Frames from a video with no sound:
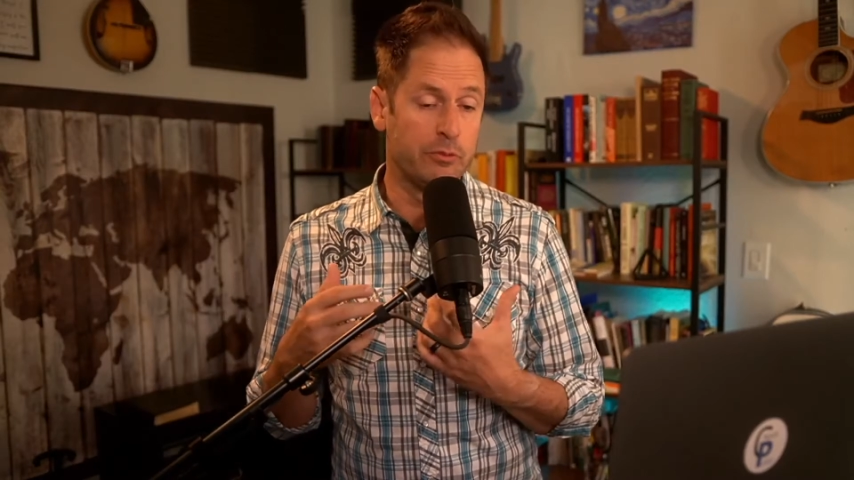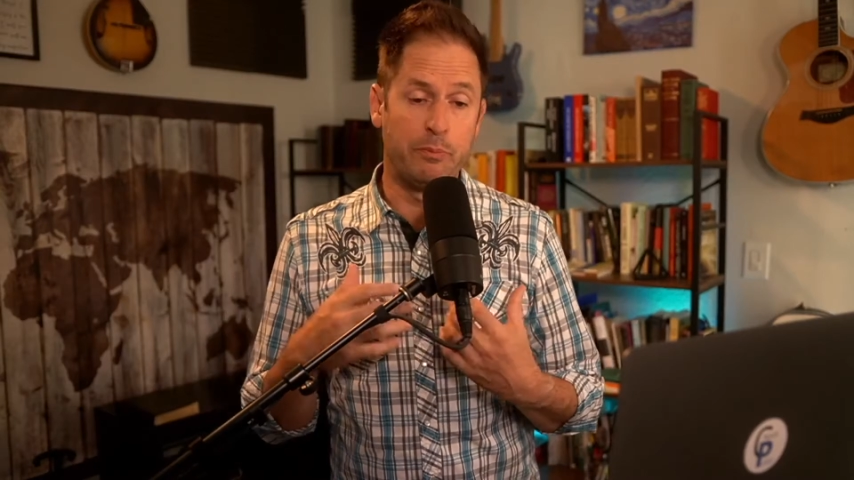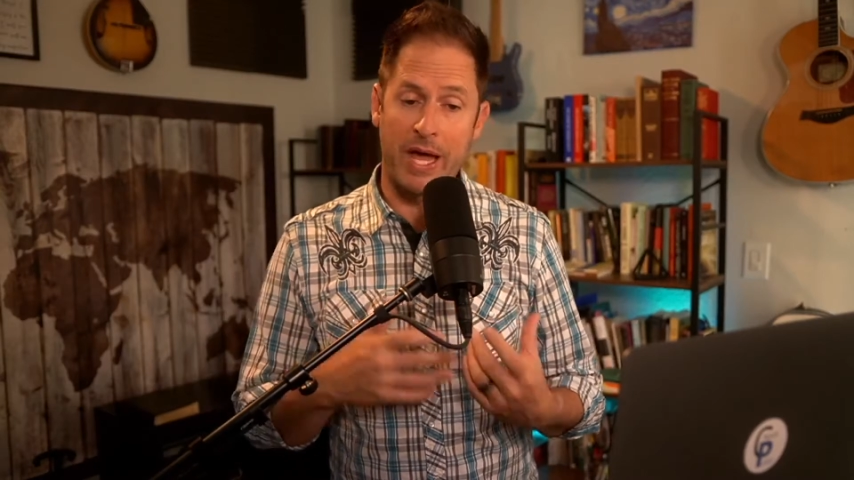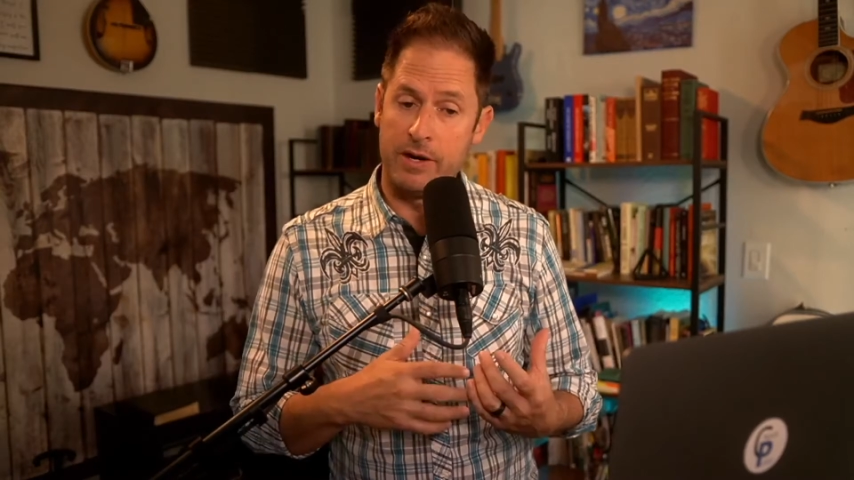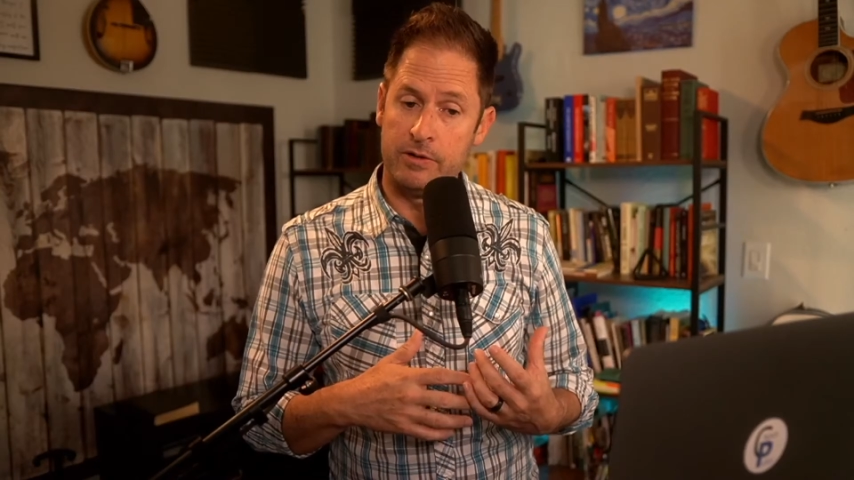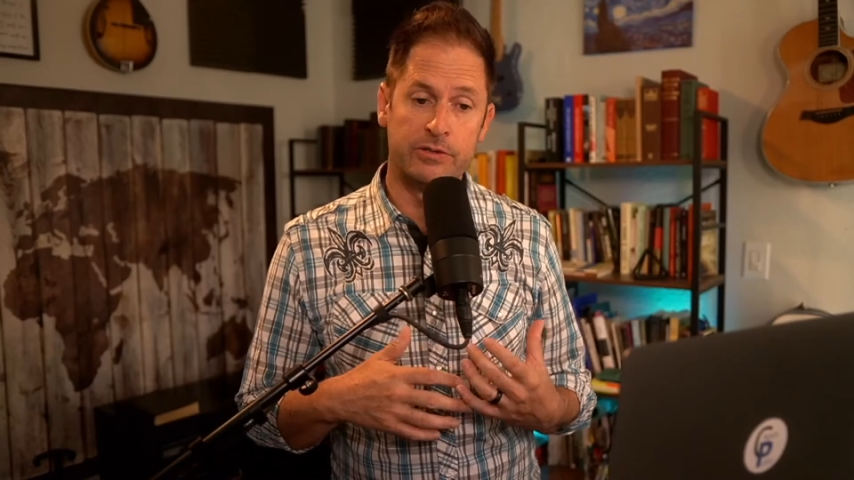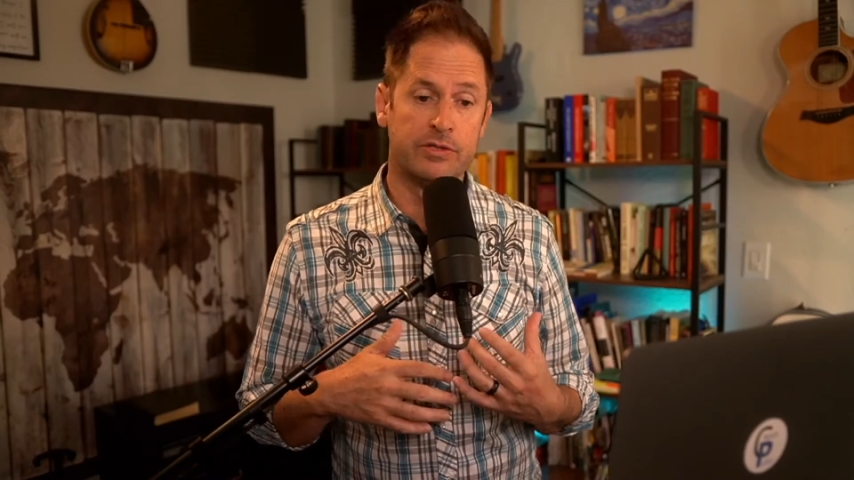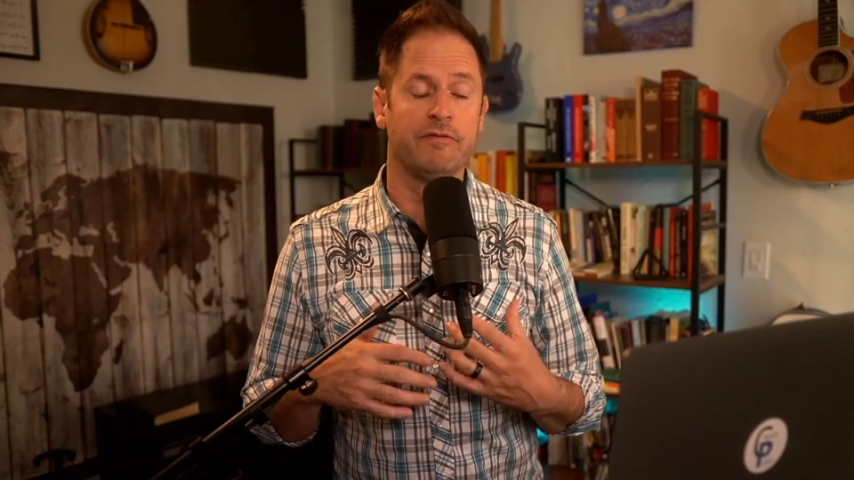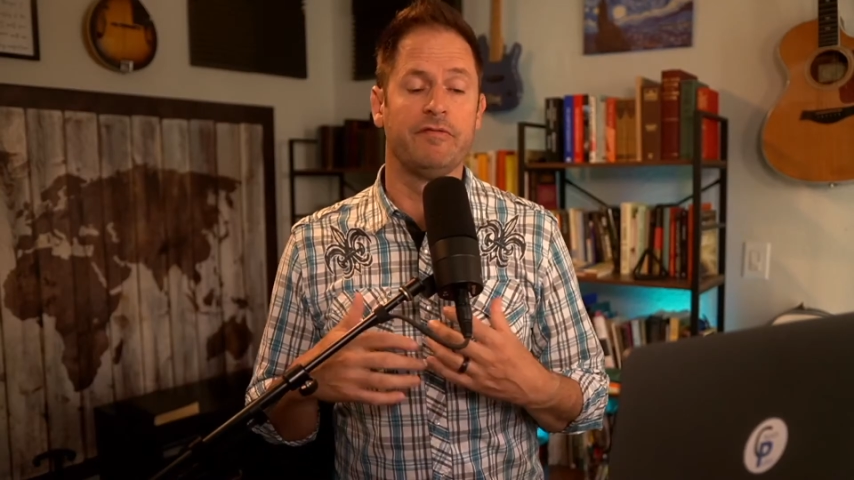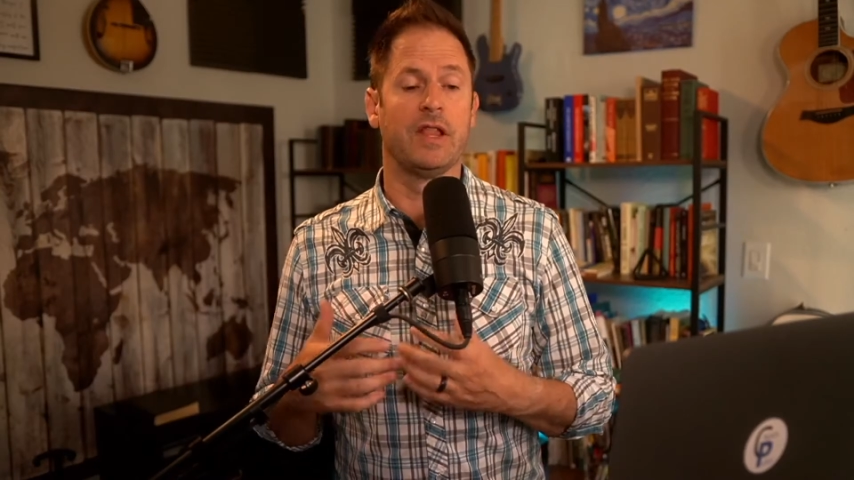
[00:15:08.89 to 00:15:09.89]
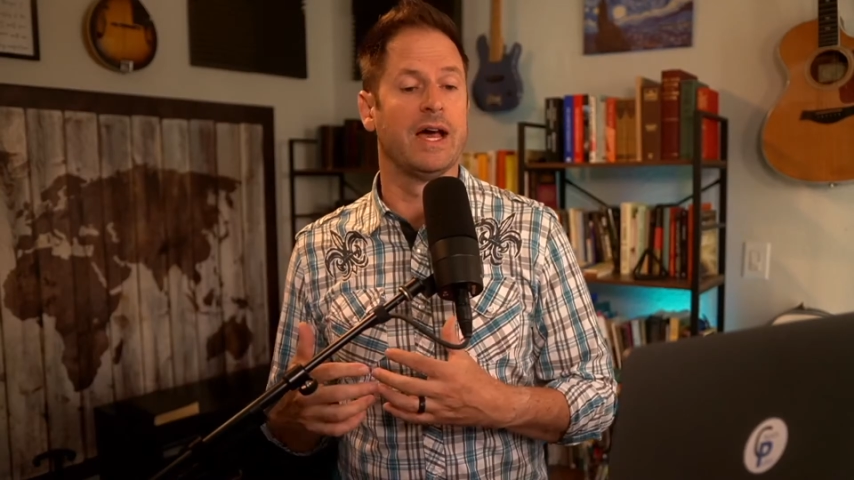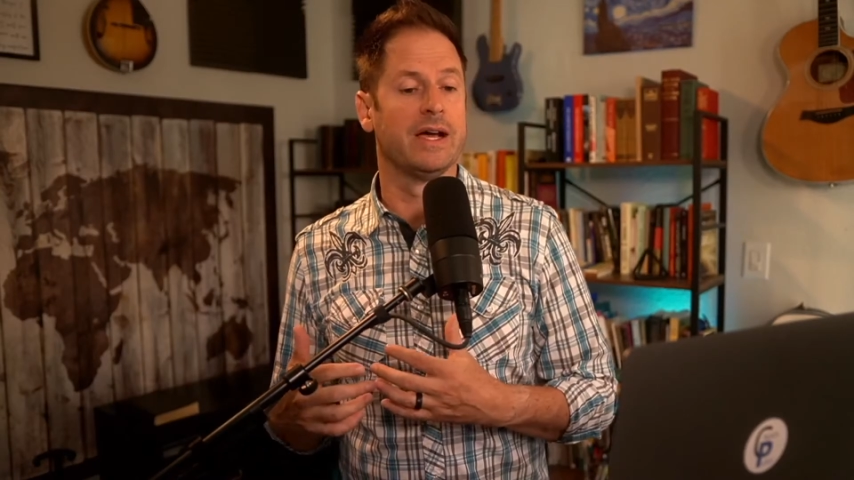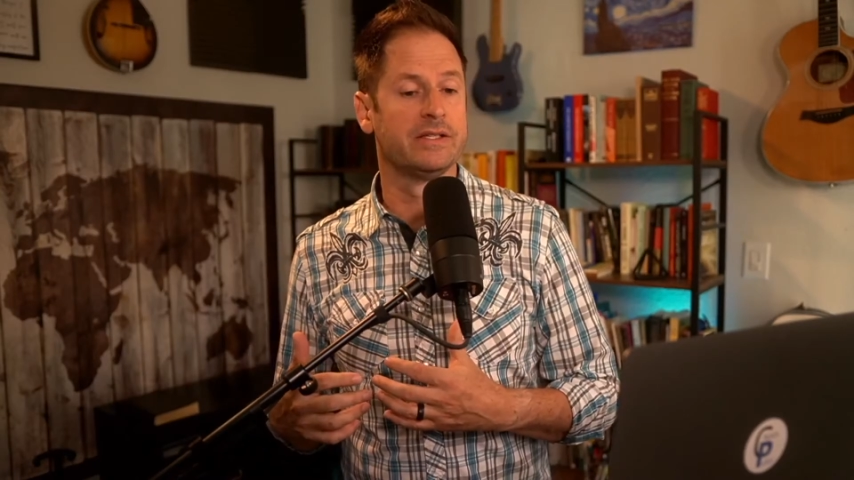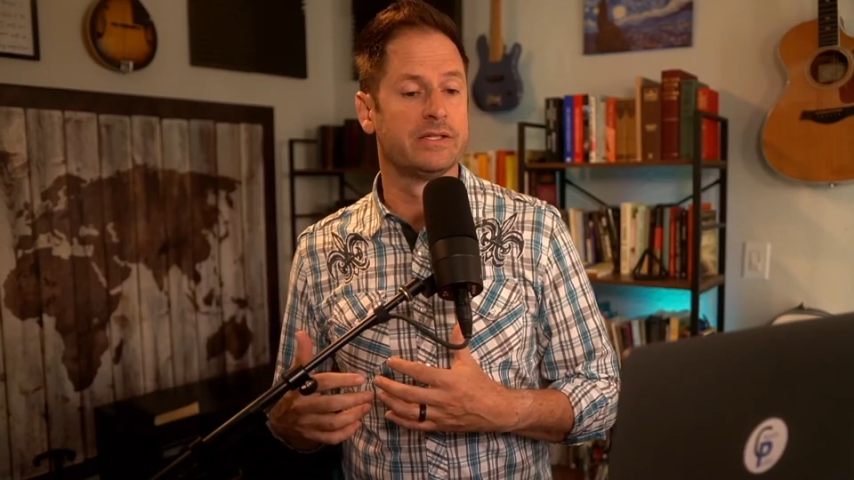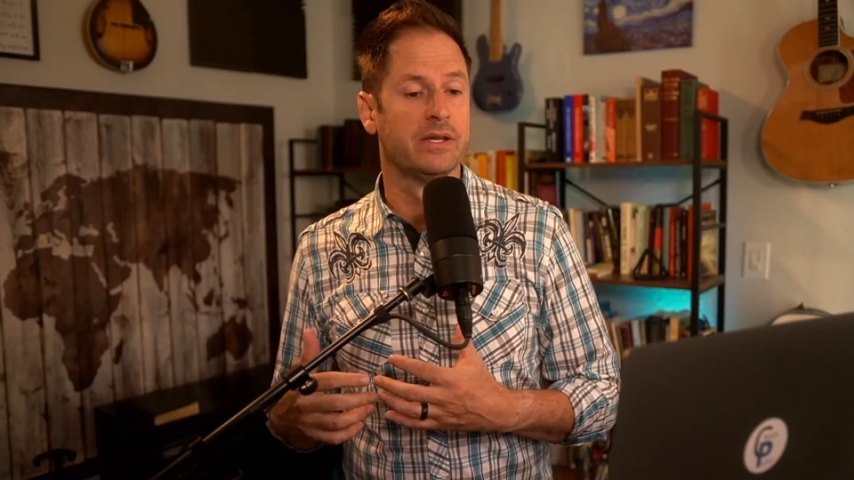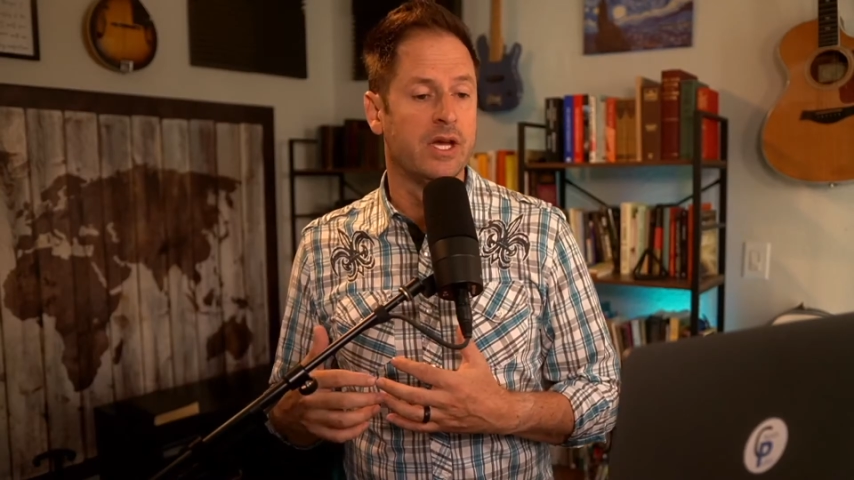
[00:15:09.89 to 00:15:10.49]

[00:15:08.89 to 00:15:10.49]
banners, flags,